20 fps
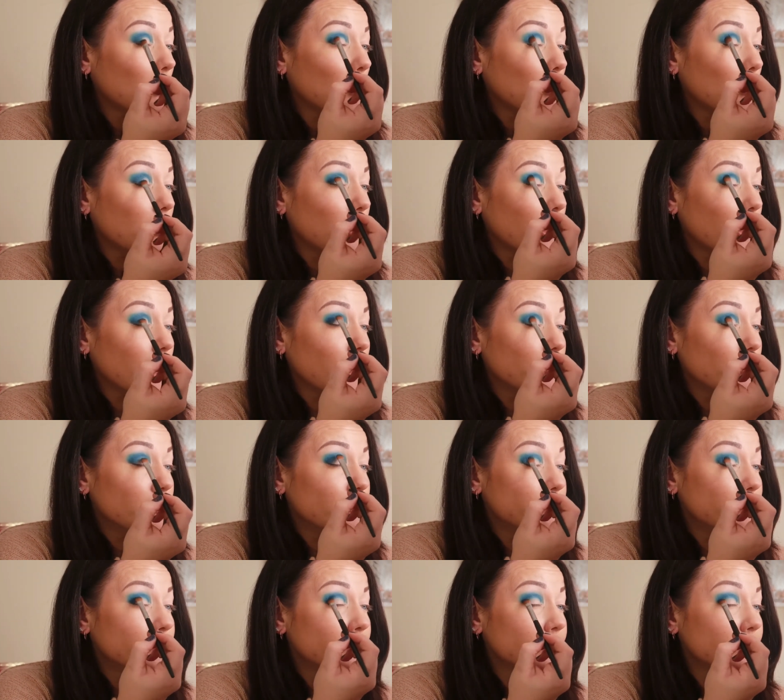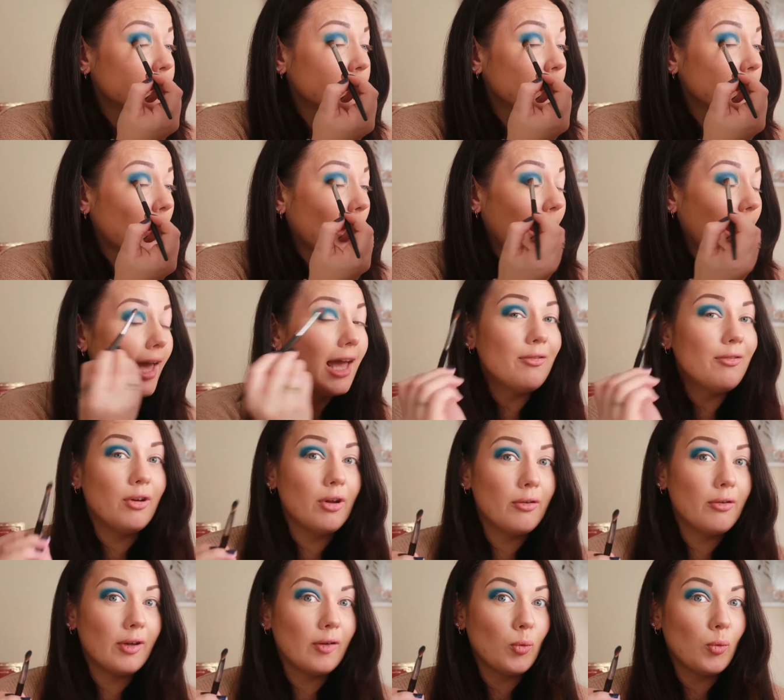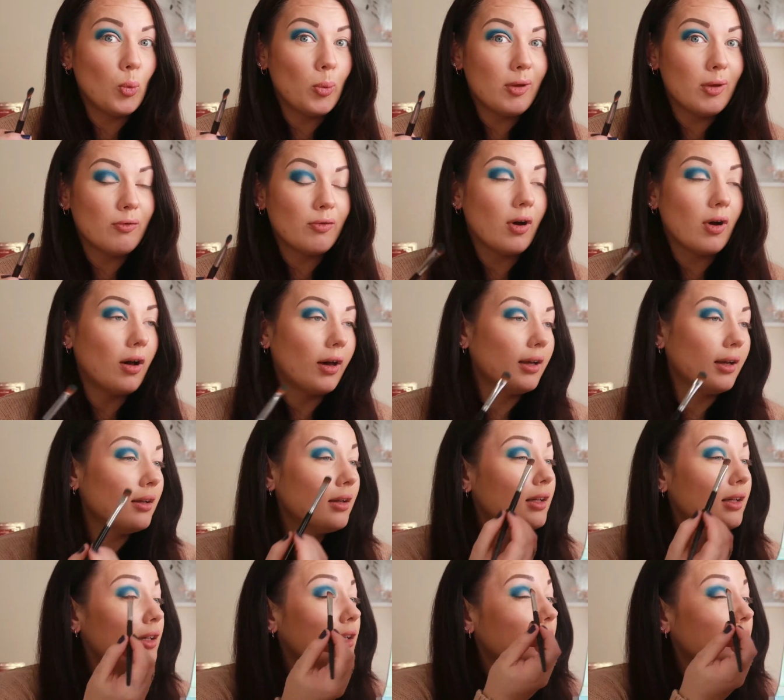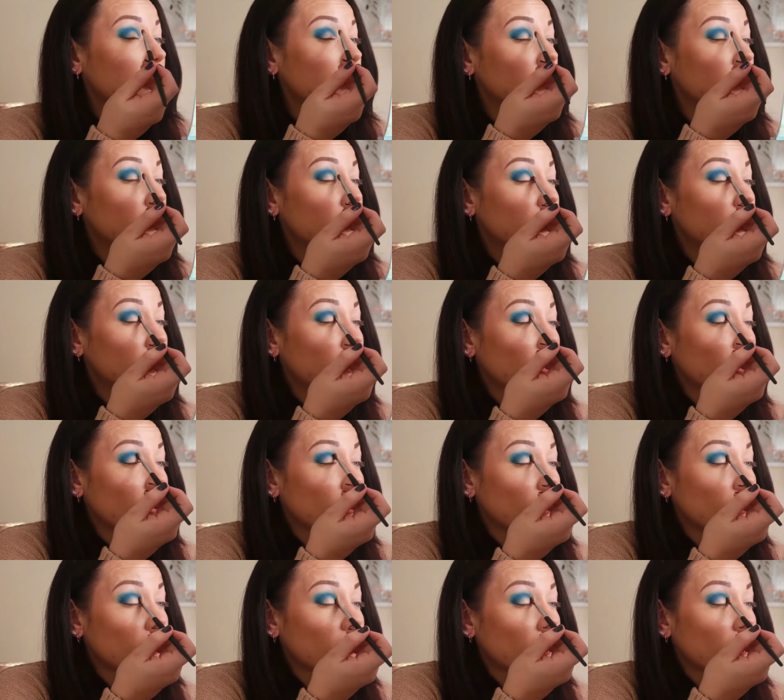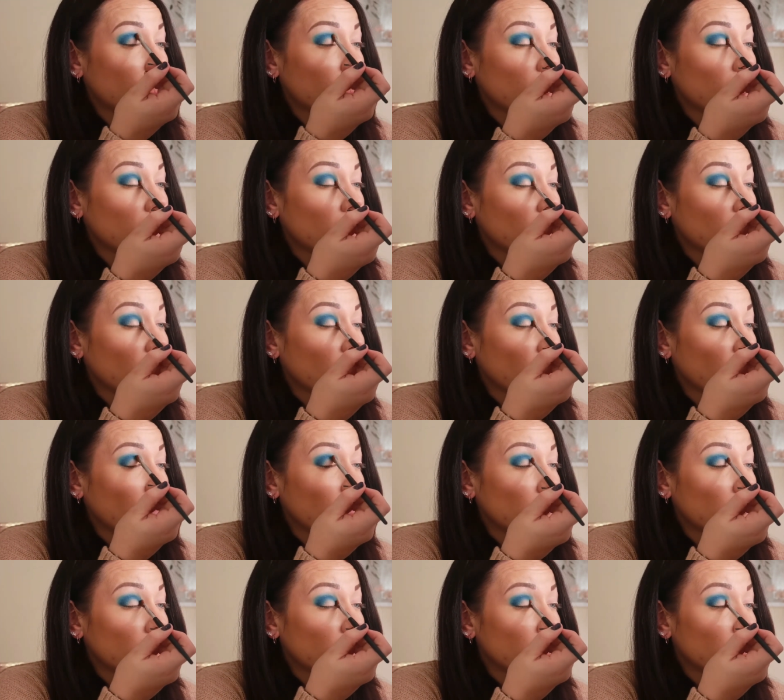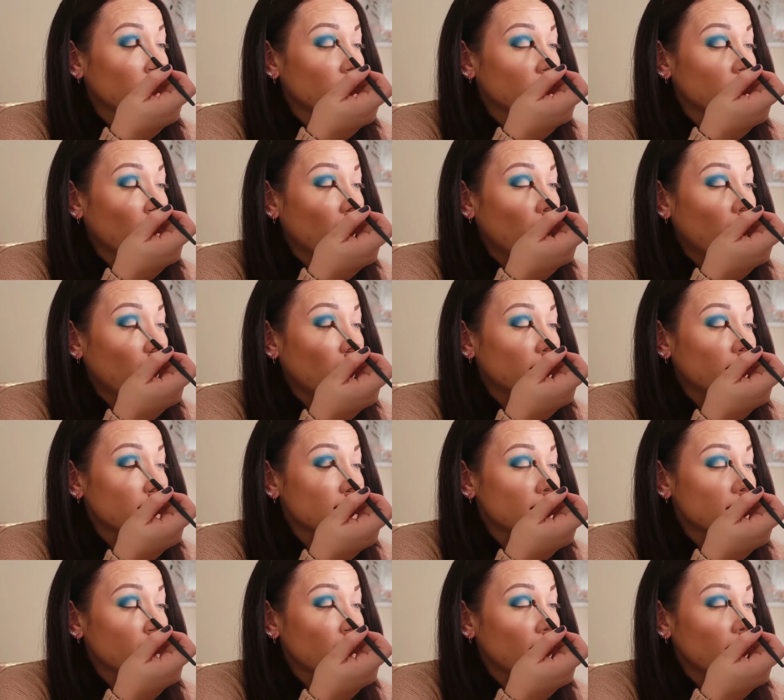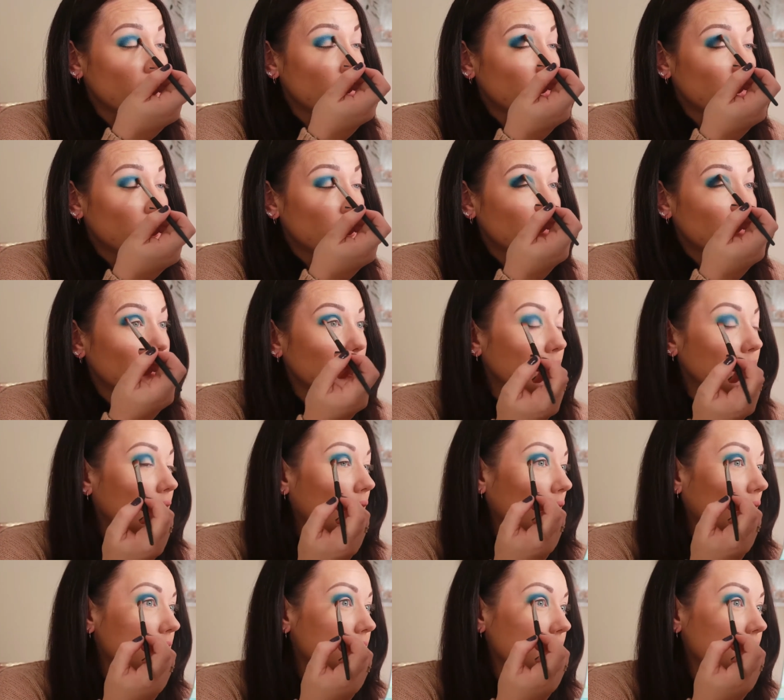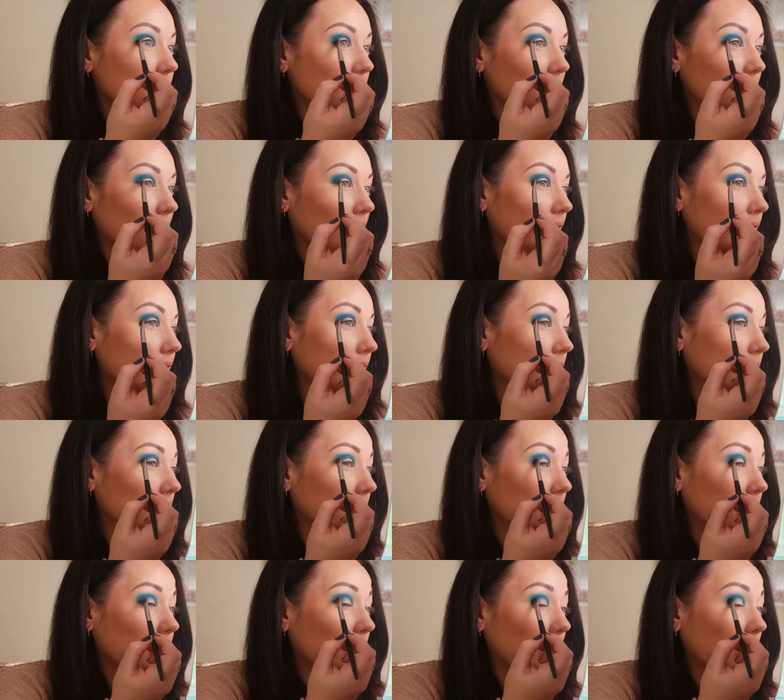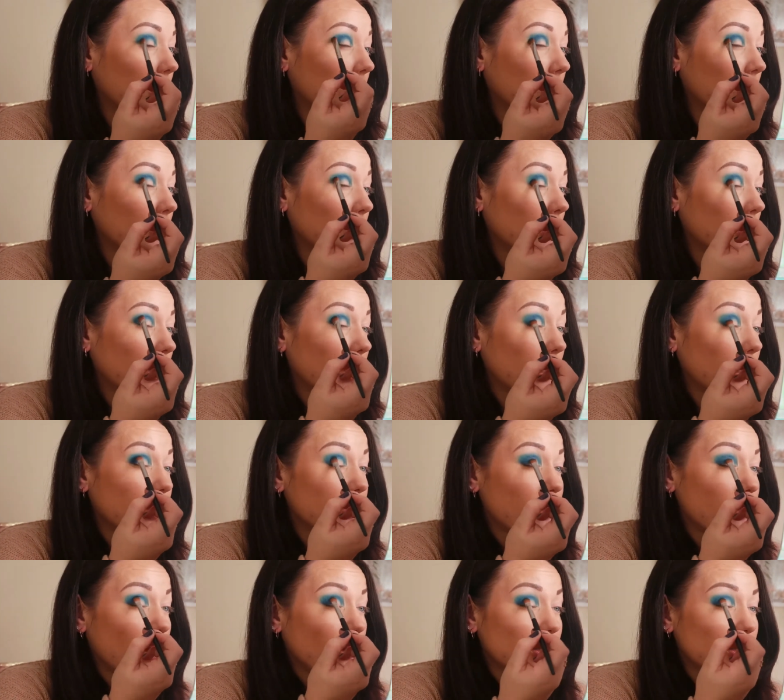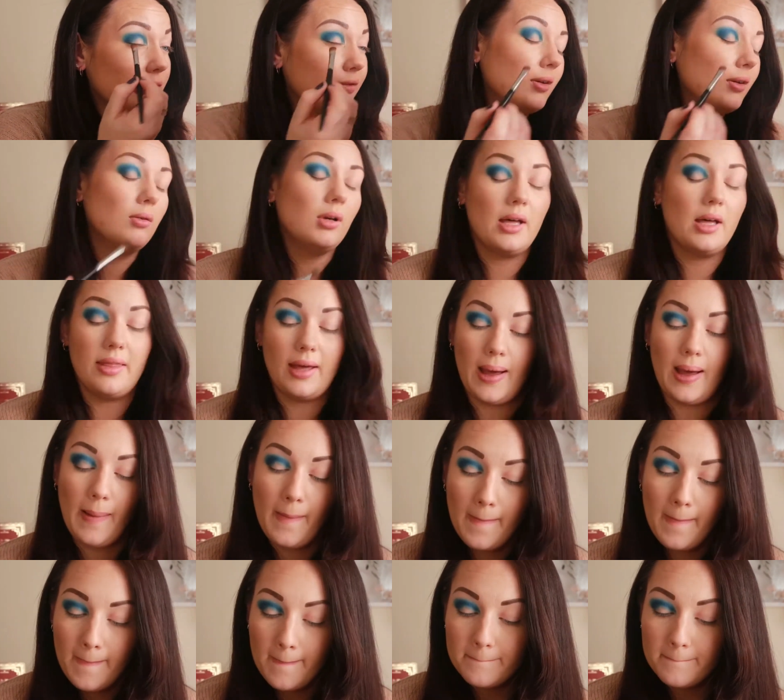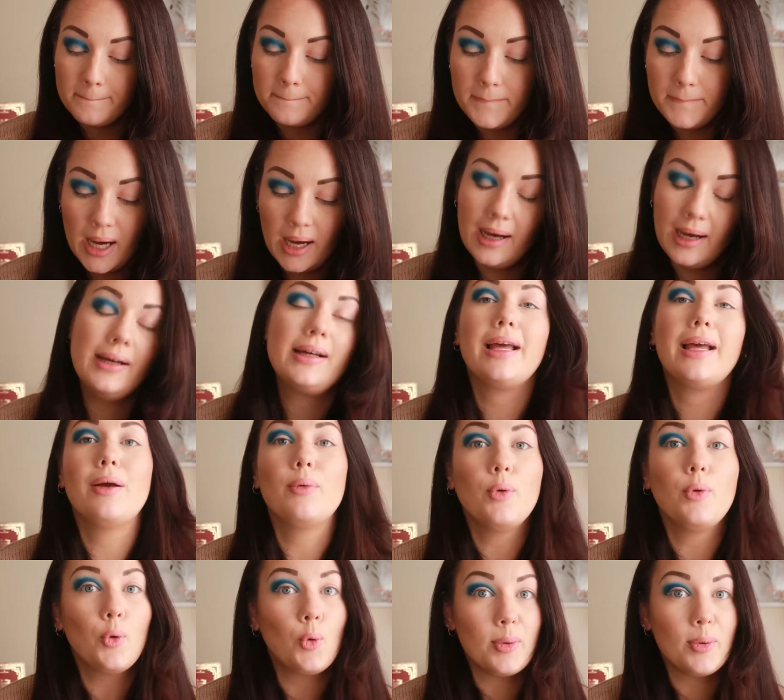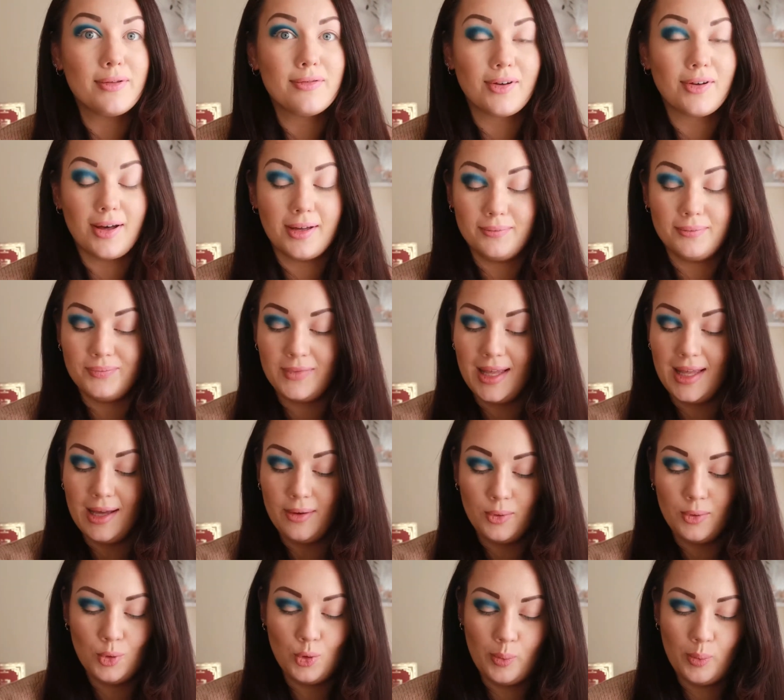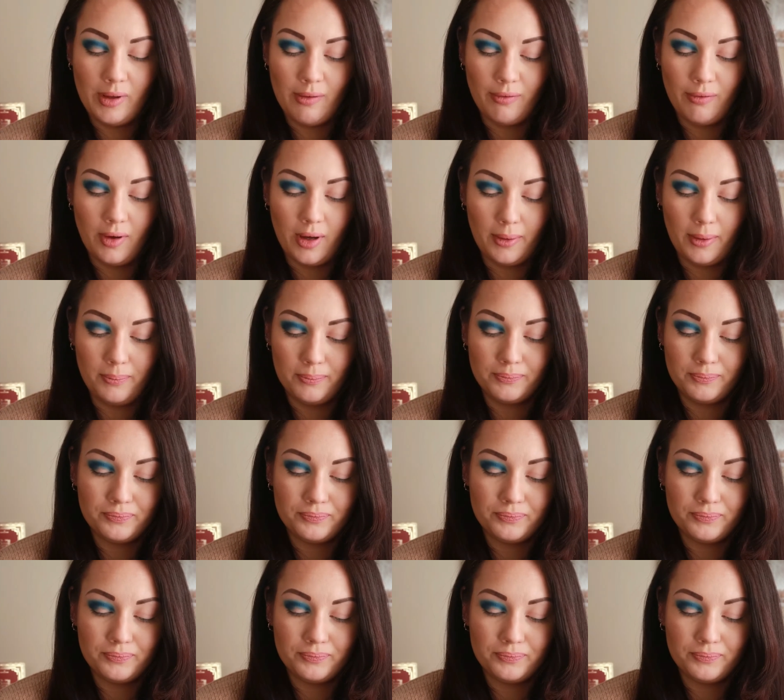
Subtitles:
But everything will be fine. Just, you know, it's just hard, isn't it? When you can't see a light at the end of the tunnel, it is hard to feel like that. But it will all be fine. It will all be fine.